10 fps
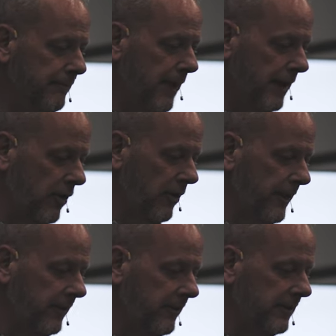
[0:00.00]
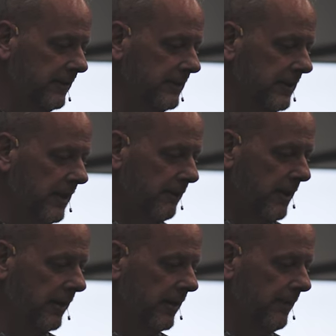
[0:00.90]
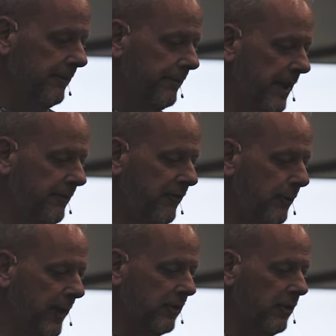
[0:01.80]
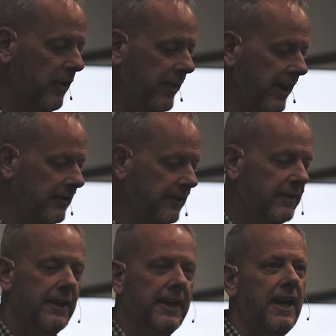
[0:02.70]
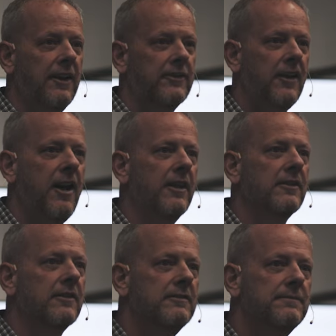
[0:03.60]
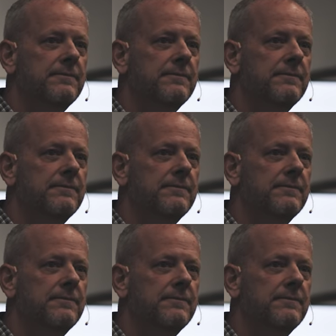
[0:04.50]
my garments among them, and for my clothing they cast lots.